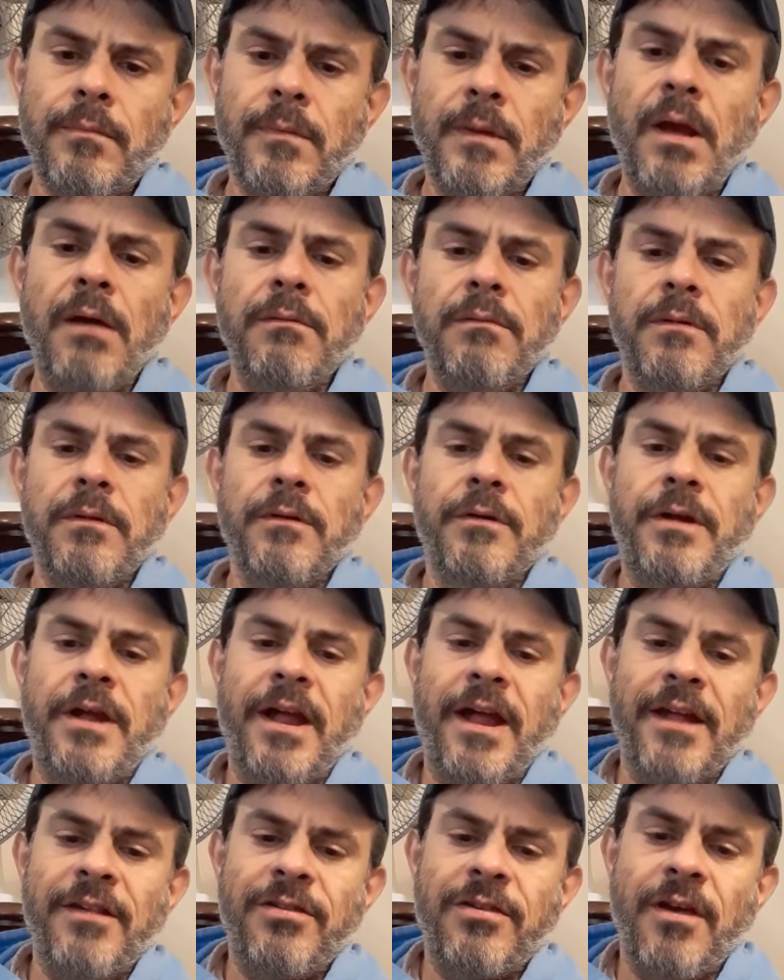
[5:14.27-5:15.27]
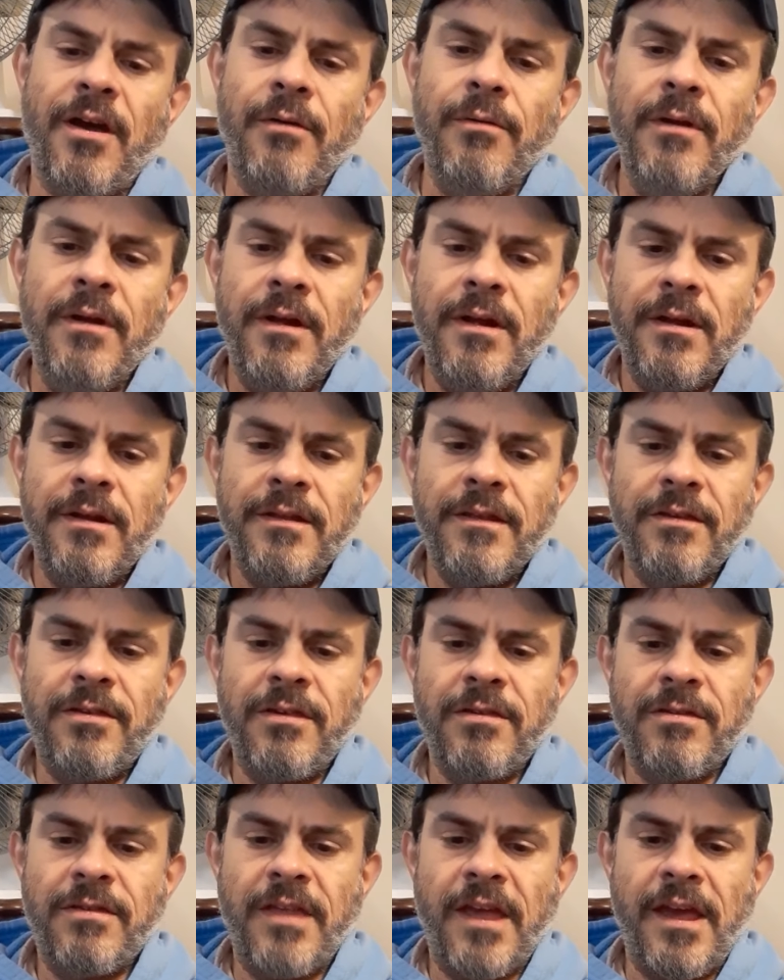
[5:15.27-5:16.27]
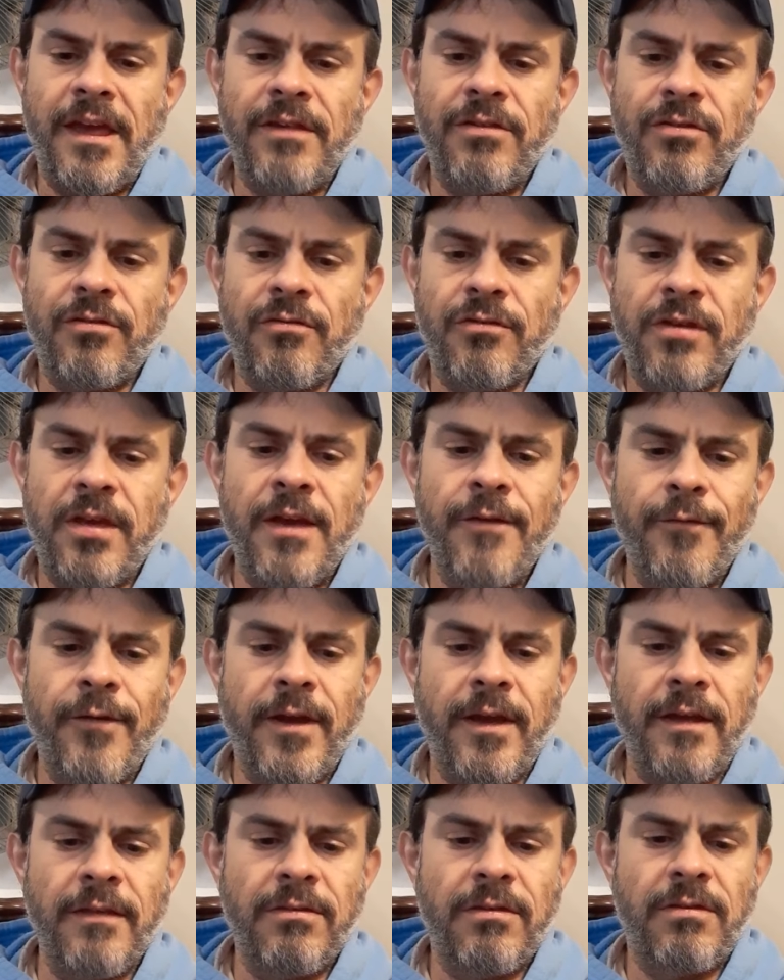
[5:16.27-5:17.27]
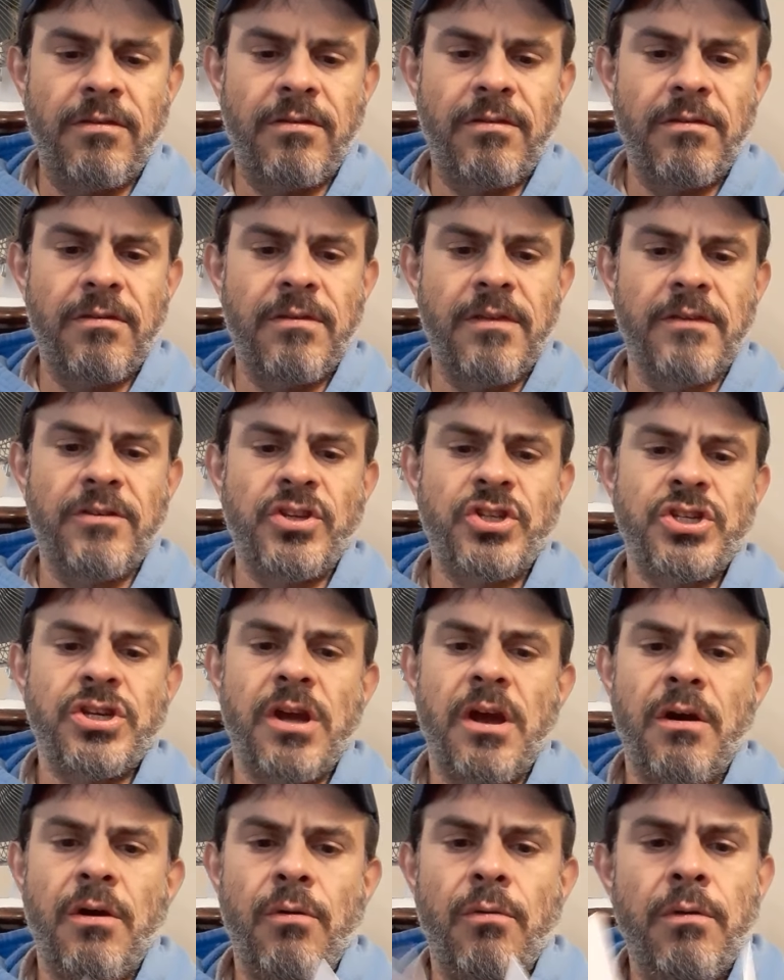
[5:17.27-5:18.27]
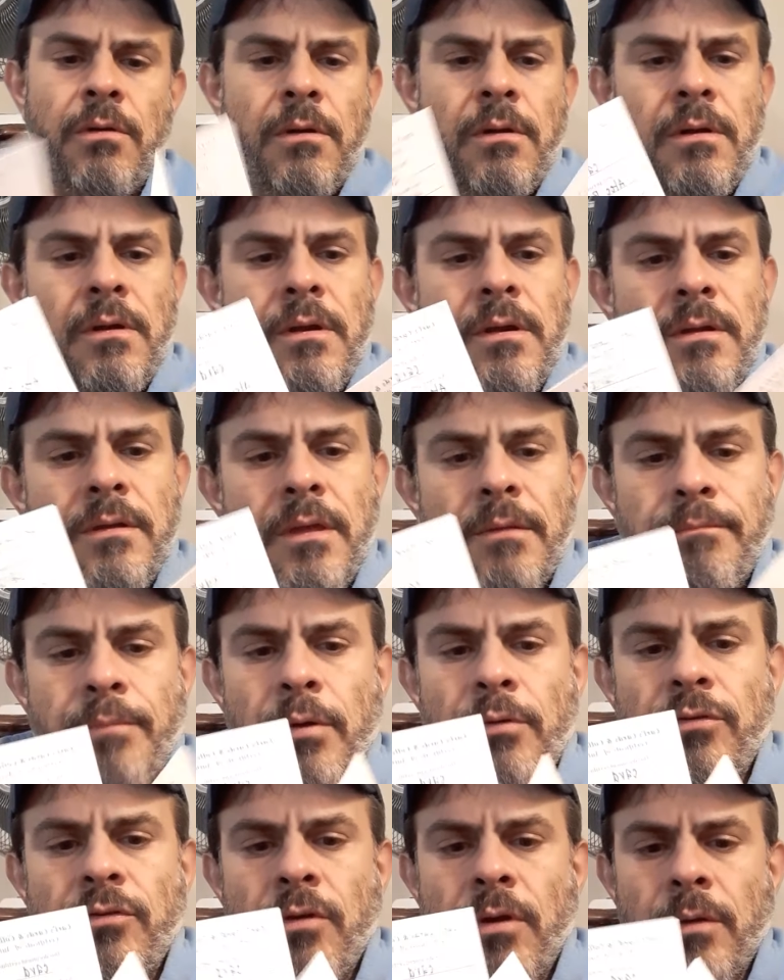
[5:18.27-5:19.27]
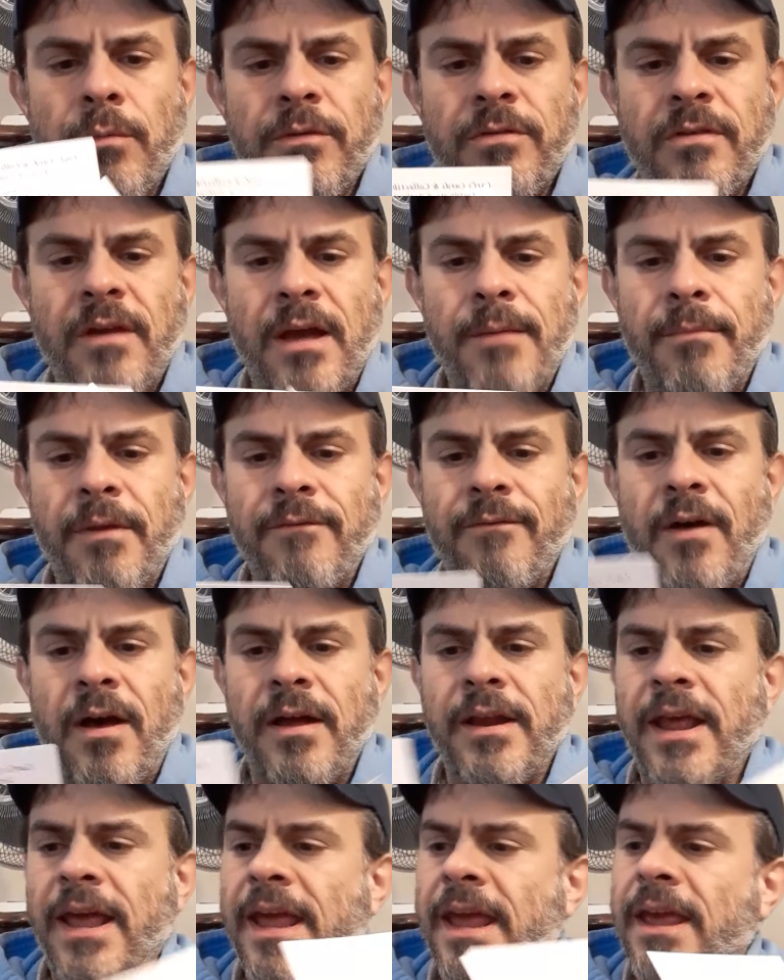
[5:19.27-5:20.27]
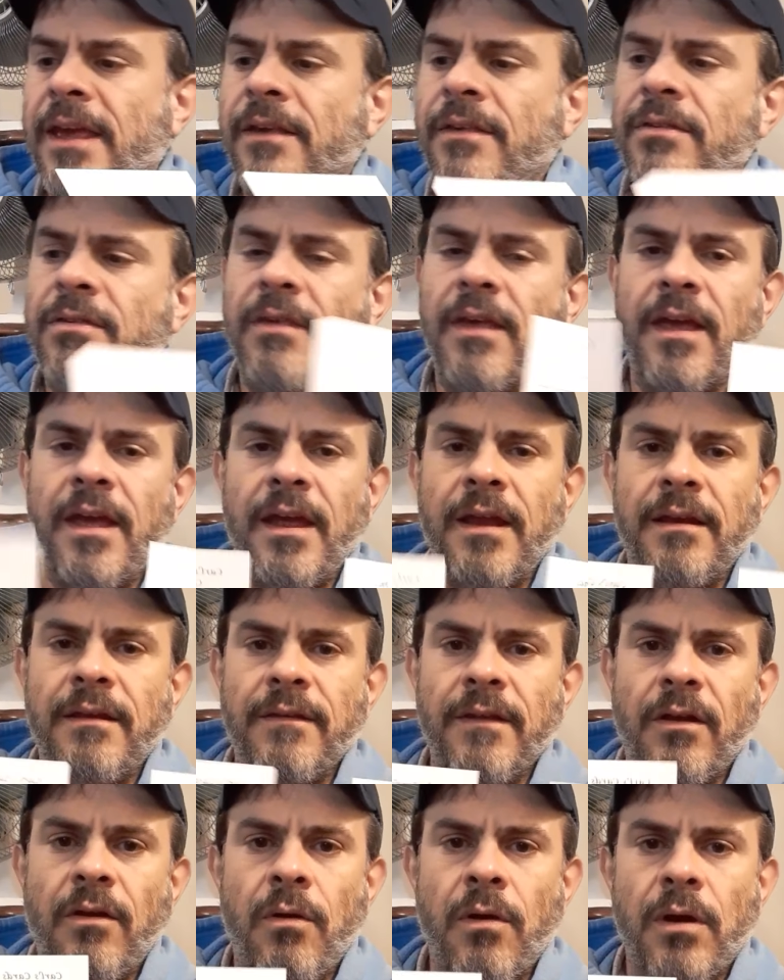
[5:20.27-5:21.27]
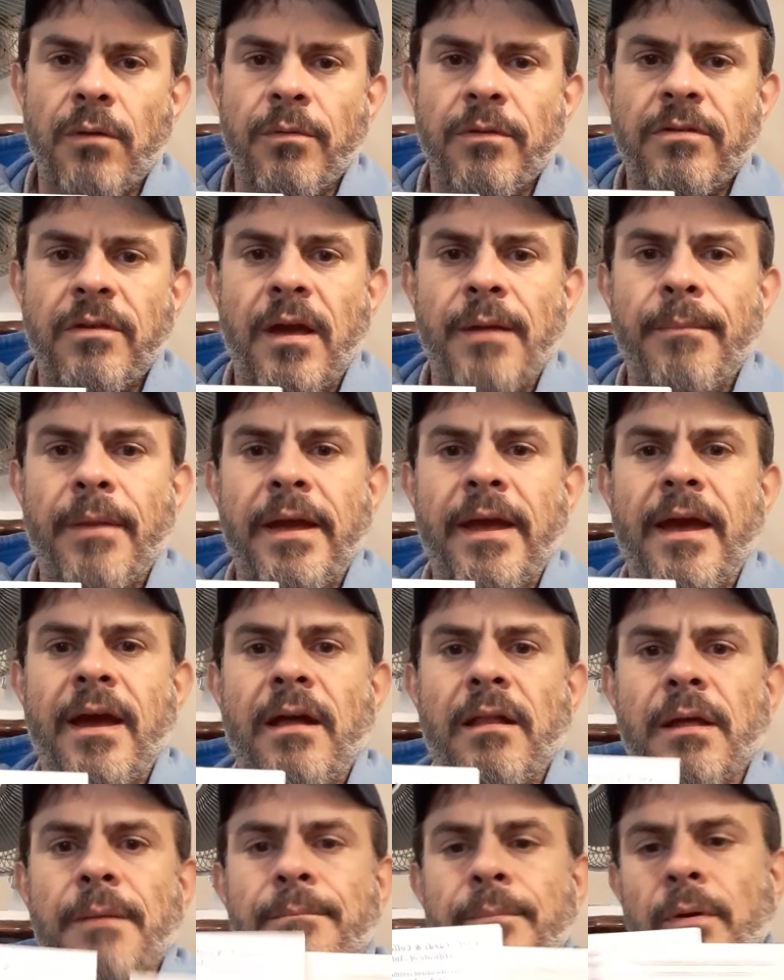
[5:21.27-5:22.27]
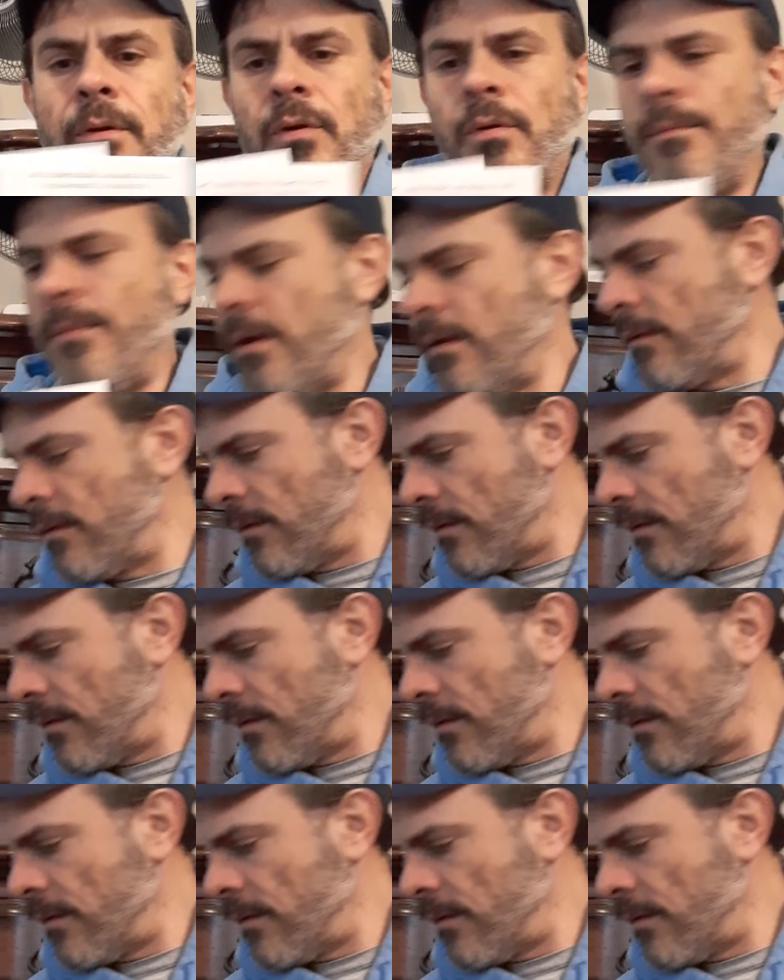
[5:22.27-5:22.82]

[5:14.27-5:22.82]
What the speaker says: Oh, okay. So this is the certificates that show the postcard was signed by Von Hayes and the card was signed by Alec Bohm.